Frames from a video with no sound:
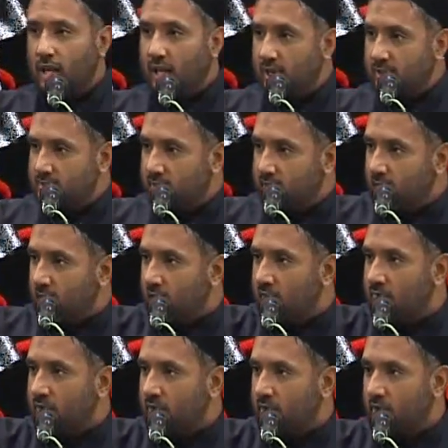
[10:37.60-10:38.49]
he's in
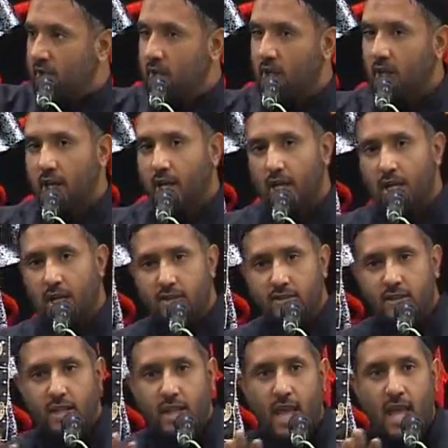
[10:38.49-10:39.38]
heaven,
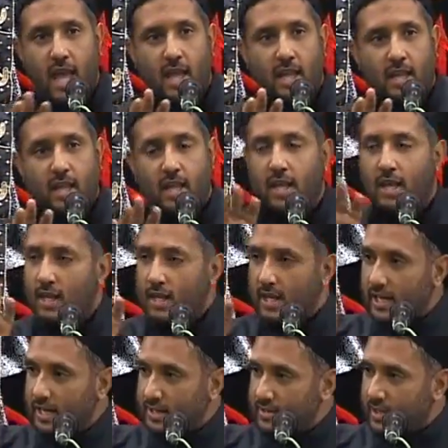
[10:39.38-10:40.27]
he's in hell,
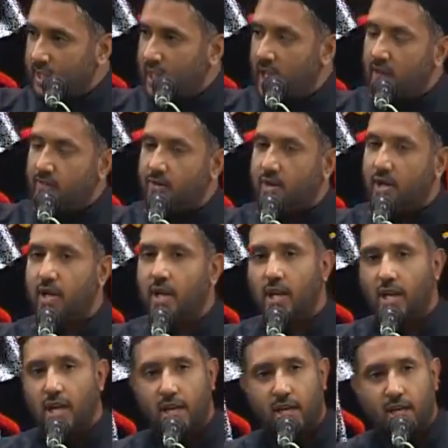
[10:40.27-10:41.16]
he's in heaven,
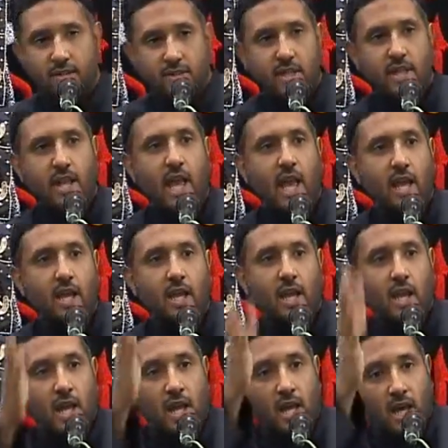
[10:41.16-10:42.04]
he's in
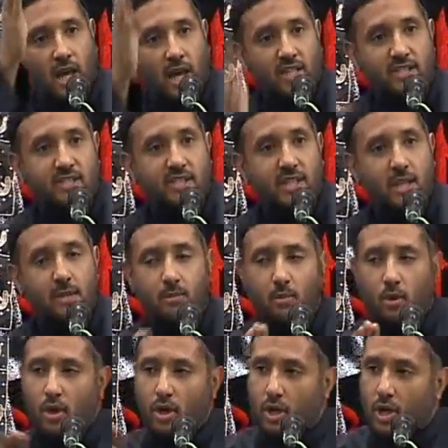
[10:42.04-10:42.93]
hell.
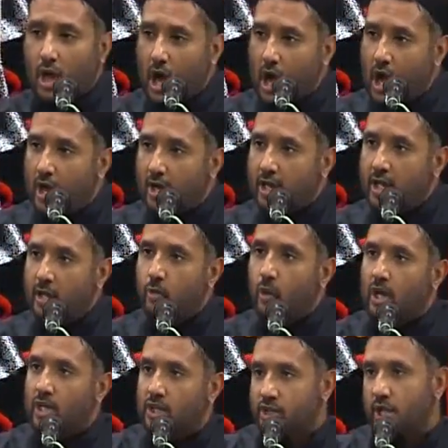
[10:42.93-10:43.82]
Qasimun Nari
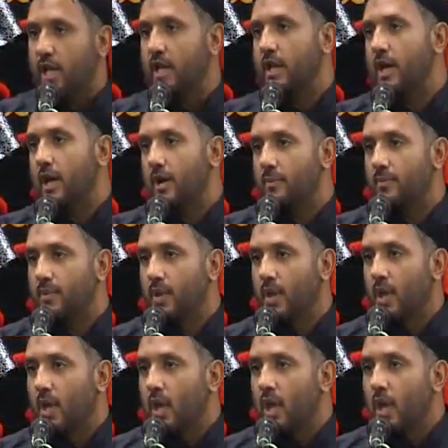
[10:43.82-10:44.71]
wal Jannah,
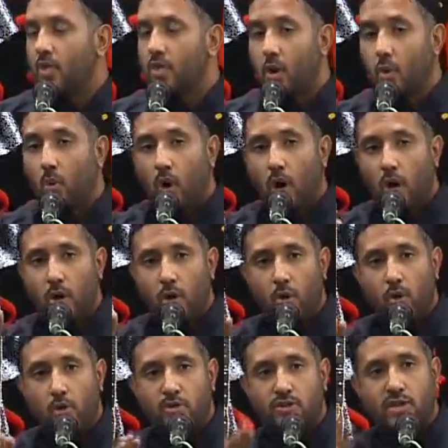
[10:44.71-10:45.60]
the one
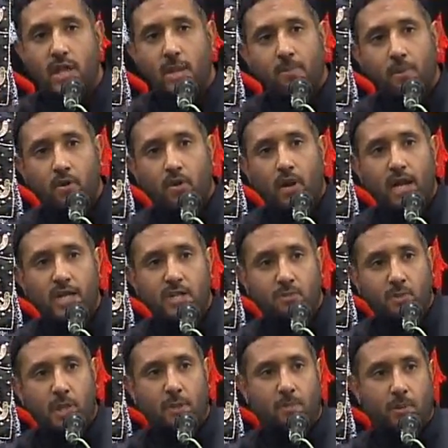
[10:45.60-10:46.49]
who
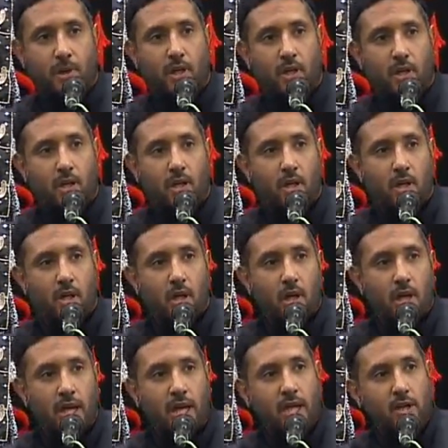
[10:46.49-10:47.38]
separates people
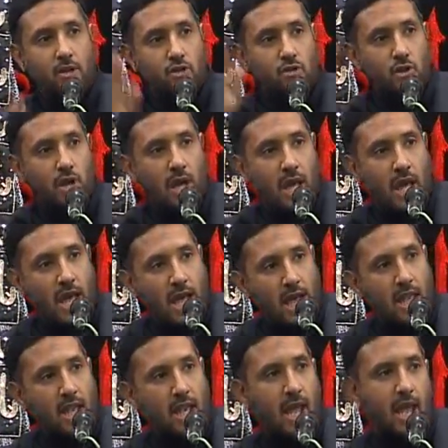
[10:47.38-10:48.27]
into
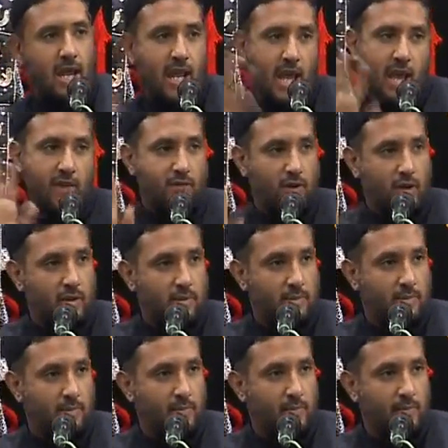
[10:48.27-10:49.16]
hell and heaven.